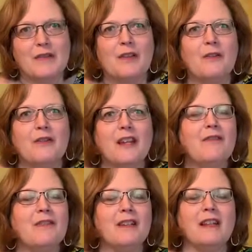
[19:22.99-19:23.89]
So
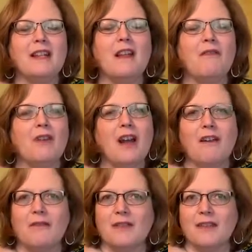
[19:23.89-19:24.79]
definitely never,
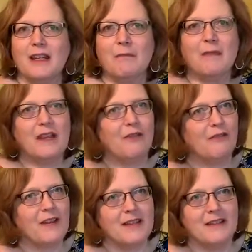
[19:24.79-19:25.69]
ever skip the
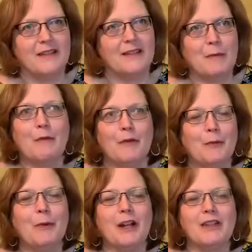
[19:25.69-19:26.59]
interfacing step of
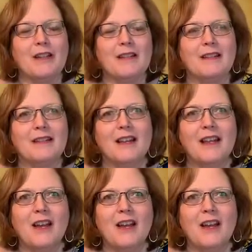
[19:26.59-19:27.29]
your projects.